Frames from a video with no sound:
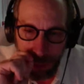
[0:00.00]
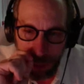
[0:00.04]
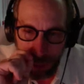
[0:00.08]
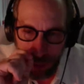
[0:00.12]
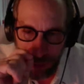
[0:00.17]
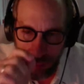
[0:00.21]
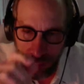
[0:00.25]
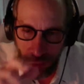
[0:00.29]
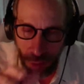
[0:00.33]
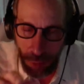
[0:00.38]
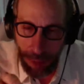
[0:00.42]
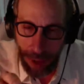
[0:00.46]

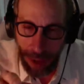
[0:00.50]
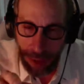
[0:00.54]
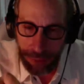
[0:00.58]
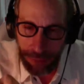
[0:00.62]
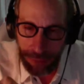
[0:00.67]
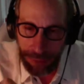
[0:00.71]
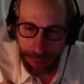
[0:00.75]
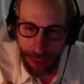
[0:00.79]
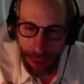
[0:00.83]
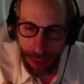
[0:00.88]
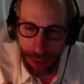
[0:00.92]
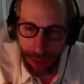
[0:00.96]
Let's go back
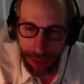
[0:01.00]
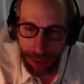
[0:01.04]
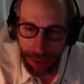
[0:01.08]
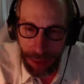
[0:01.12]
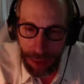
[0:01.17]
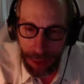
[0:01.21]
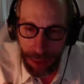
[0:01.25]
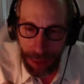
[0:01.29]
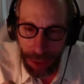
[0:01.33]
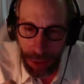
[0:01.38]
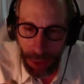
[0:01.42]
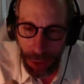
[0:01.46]
to that.
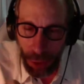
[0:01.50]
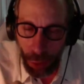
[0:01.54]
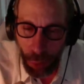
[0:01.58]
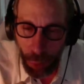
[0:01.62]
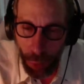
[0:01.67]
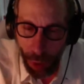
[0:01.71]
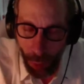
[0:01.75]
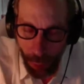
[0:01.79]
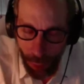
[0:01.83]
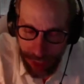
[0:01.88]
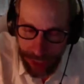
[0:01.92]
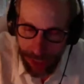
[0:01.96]

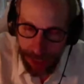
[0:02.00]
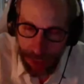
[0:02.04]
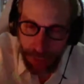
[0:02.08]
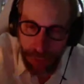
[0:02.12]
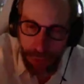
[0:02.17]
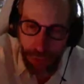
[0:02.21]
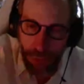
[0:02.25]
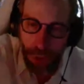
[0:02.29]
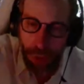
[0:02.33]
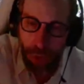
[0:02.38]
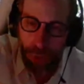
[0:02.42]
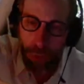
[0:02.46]
What we can
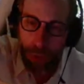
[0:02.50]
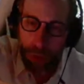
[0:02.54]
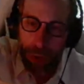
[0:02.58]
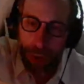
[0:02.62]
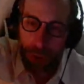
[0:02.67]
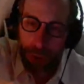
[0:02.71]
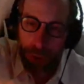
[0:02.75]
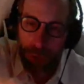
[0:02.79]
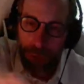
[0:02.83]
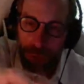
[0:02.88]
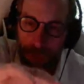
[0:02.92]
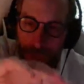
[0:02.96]
do
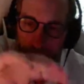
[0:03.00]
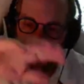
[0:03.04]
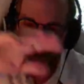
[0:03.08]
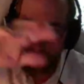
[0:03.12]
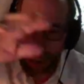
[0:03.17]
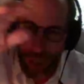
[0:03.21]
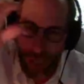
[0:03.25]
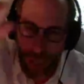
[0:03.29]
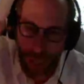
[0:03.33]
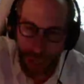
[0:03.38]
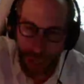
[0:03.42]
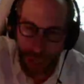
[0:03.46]
from
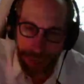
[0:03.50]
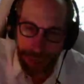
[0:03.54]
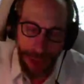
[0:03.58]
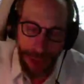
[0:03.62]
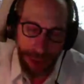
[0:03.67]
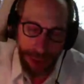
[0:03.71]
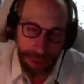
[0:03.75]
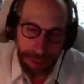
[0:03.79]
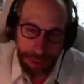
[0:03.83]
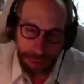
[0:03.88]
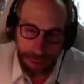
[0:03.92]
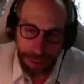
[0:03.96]
looking at
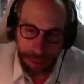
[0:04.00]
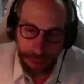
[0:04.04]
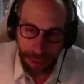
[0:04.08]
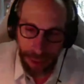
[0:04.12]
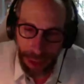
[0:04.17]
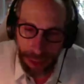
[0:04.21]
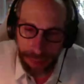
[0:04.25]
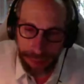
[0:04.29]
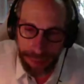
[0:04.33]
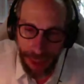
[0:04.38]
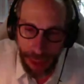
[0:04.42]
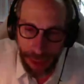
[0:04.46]
that
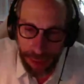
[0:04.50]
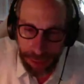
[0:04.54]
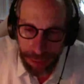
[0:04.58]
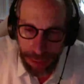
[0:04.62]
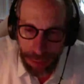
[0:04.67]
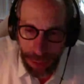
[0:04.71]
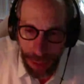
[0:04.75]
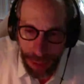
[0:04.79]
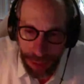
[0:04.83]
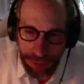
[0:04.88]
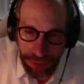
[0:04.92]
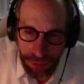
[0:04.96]
at that
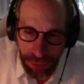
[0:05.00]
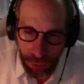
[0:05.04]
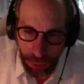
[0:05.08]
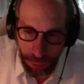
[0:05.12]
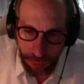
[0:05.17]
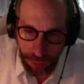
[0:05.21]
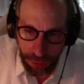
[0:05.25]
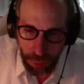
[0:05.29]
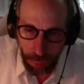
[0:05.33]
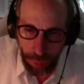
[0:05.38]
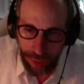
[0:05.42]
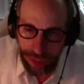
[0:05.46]
cluster
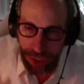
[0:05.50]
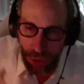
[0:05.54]
is we